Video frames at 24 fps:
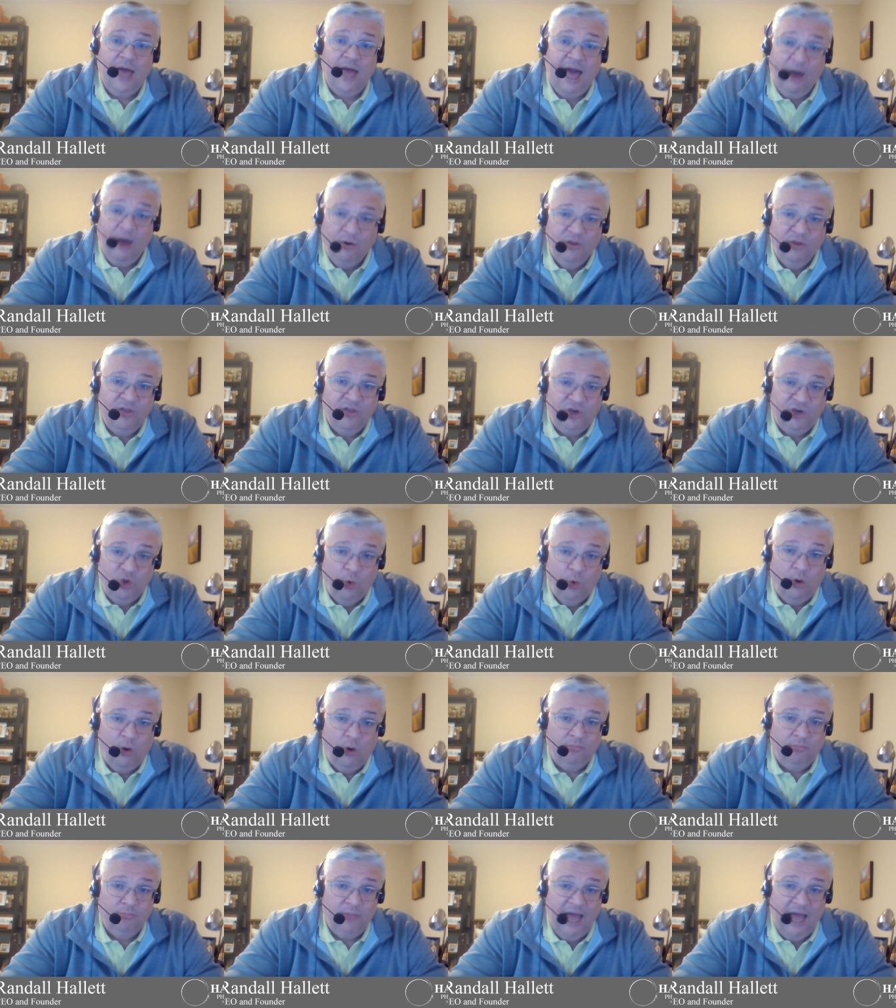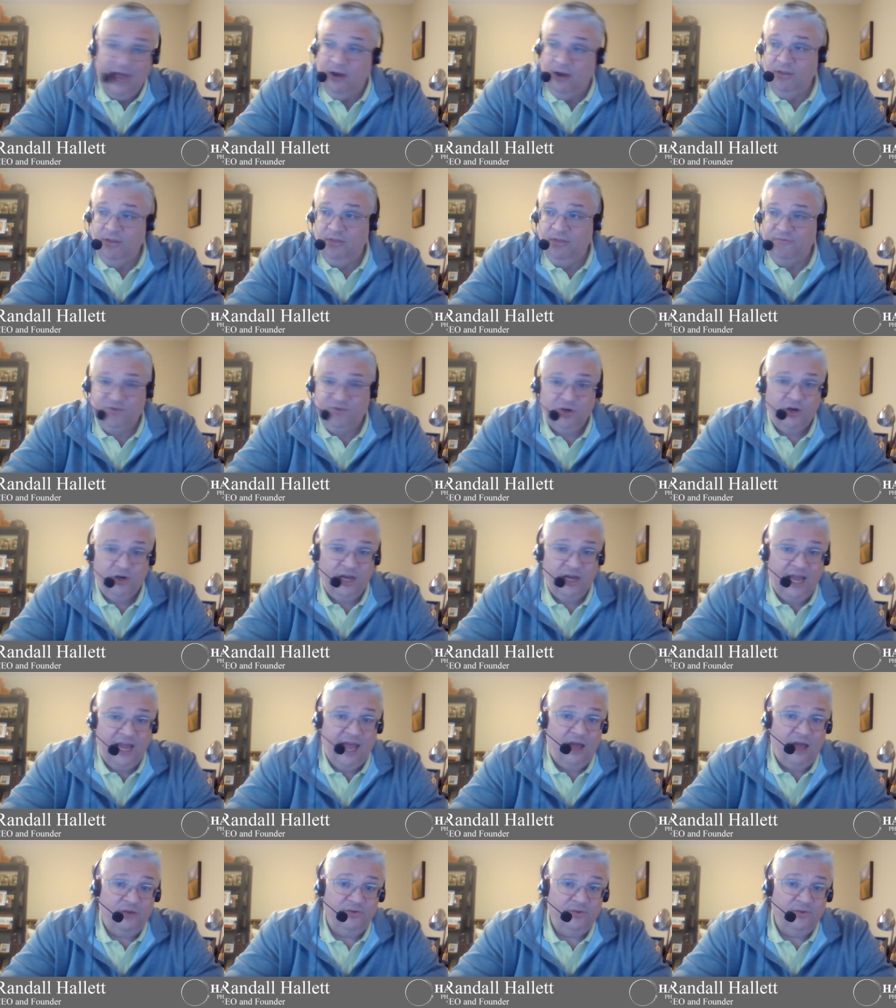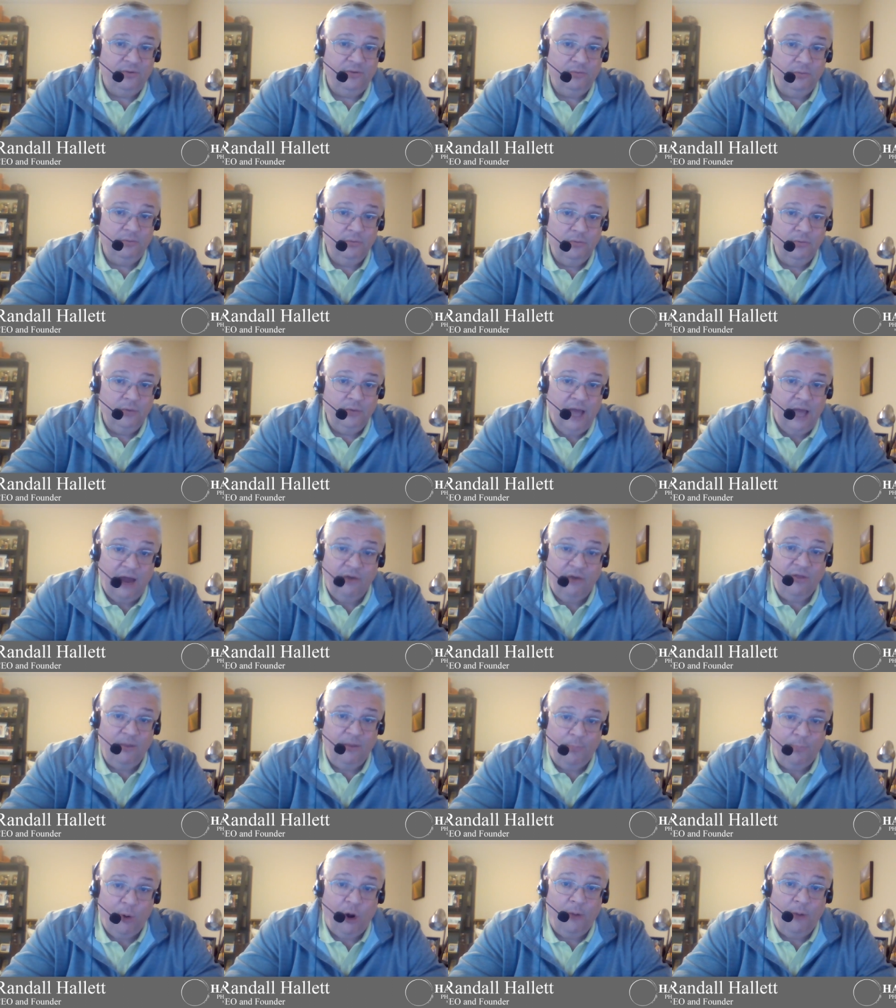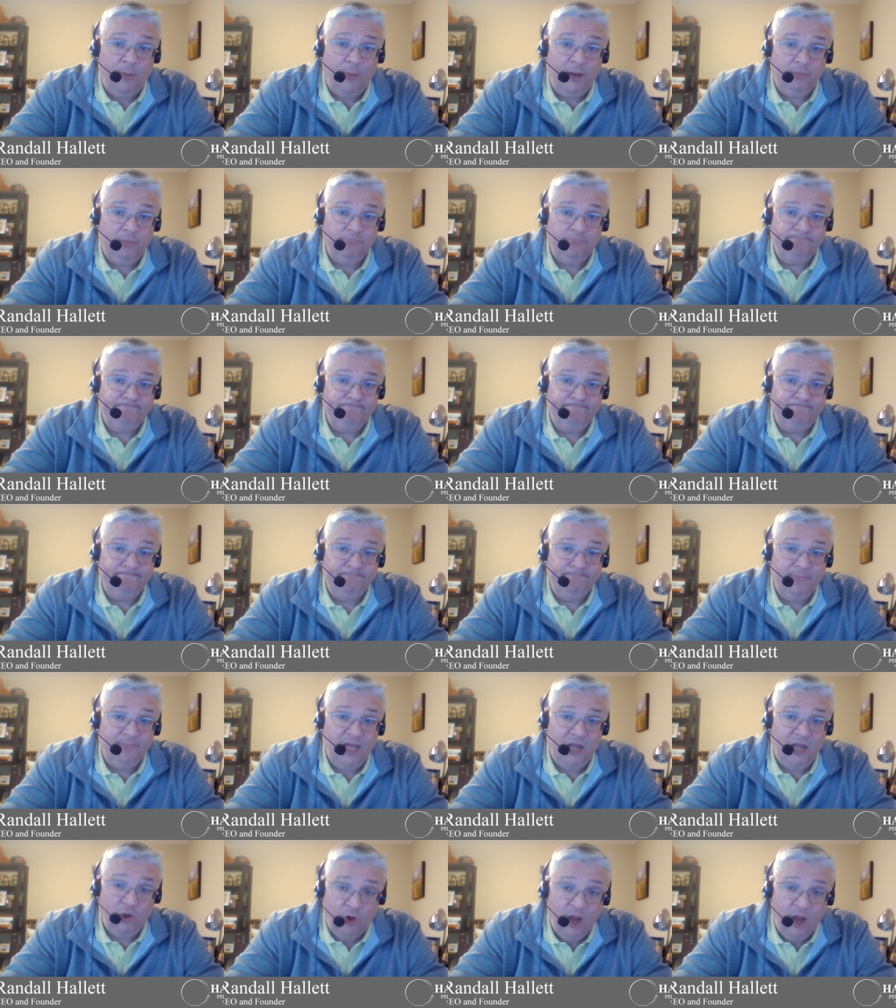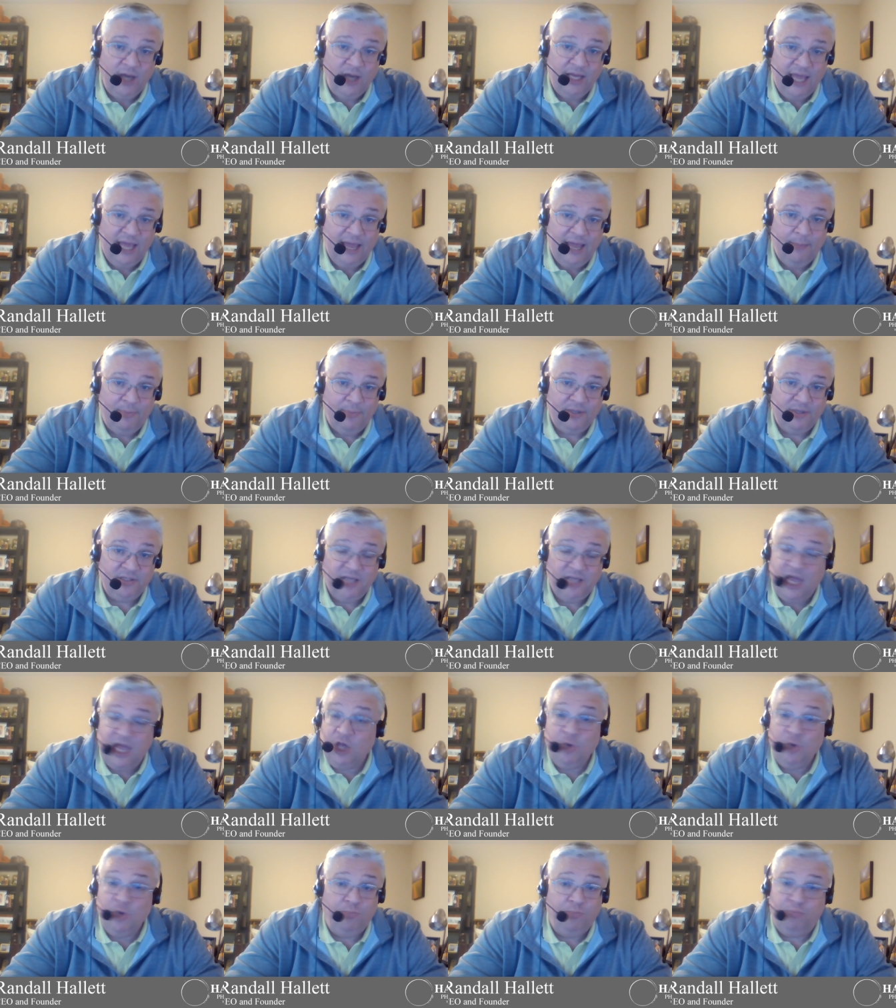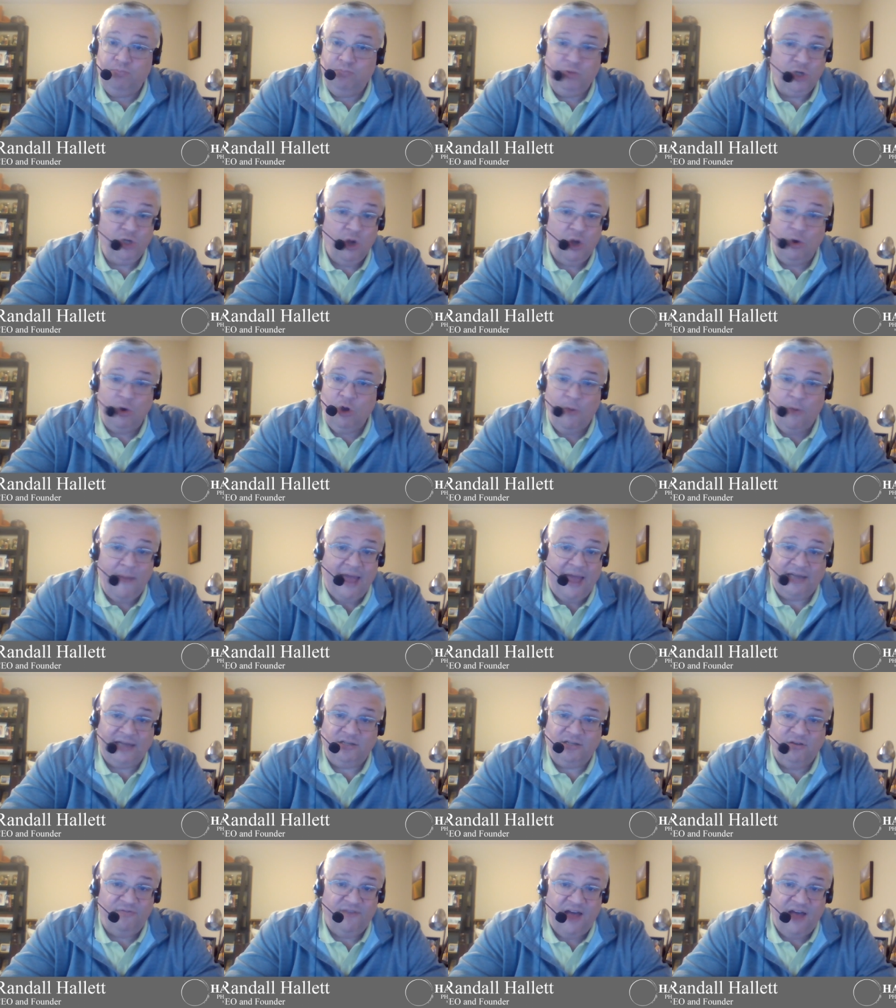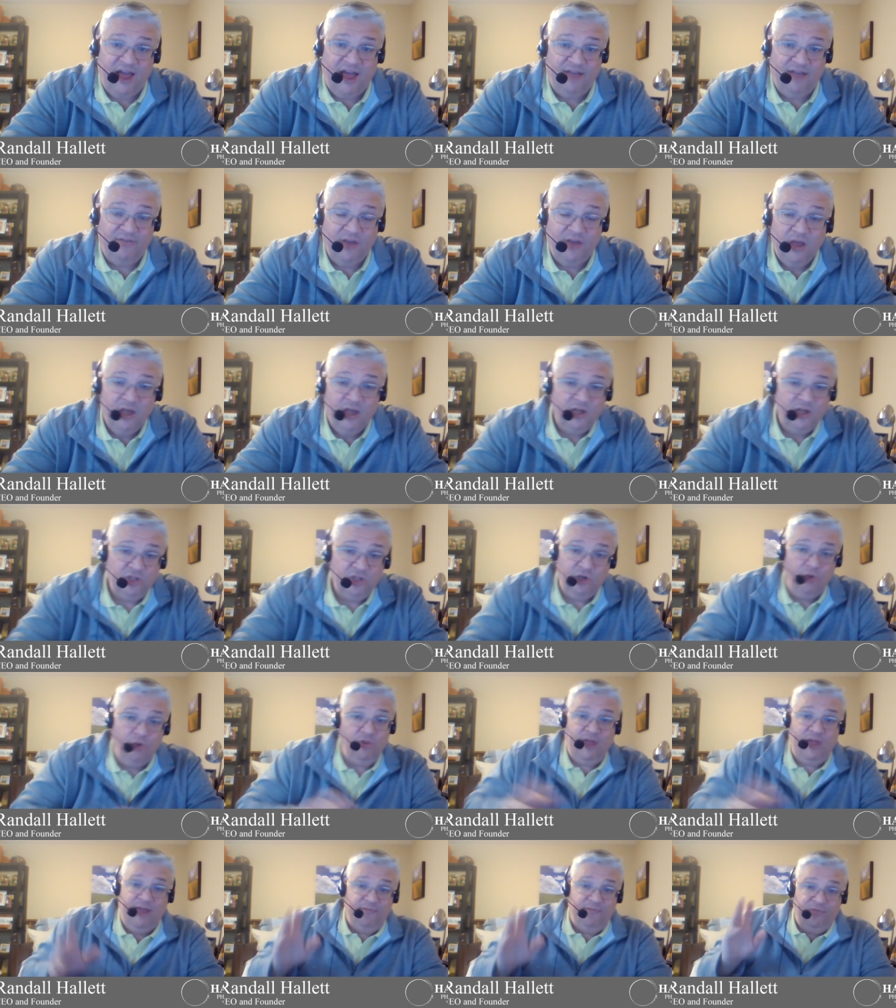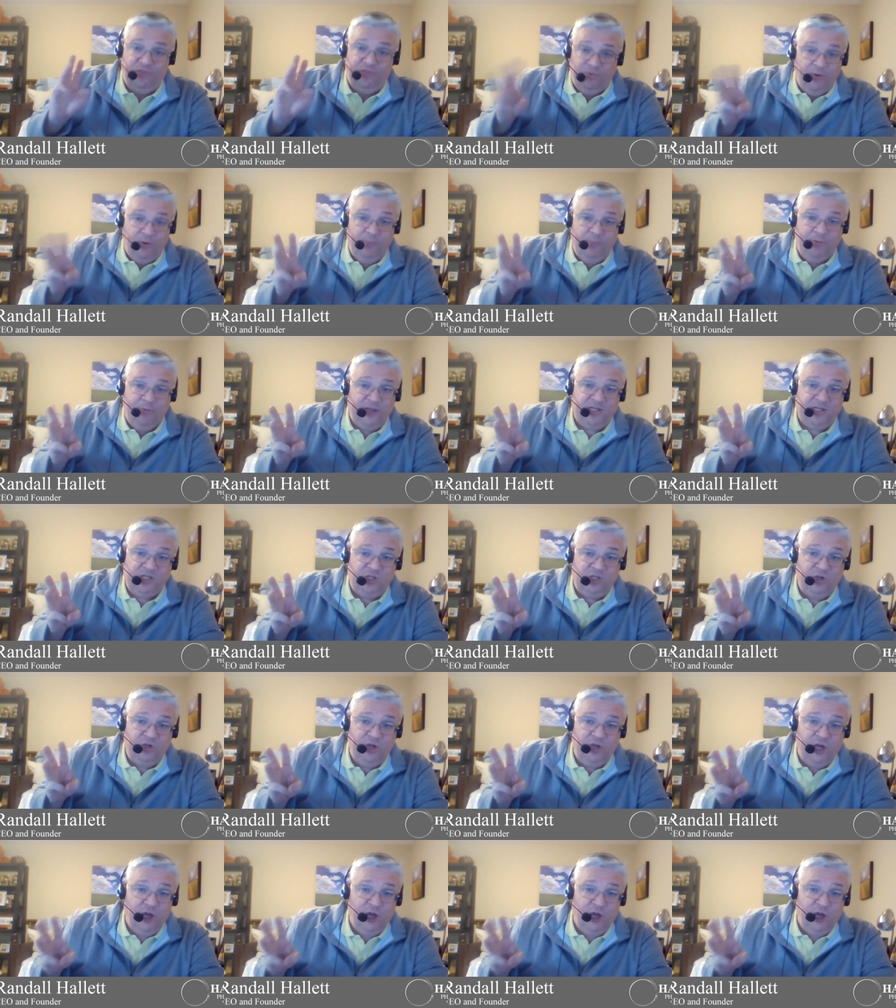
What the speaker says: out of the dorm, out of the fraternity house, out of the apartment, and you're on campus and you don't go back till 5. So you only have 3 places you can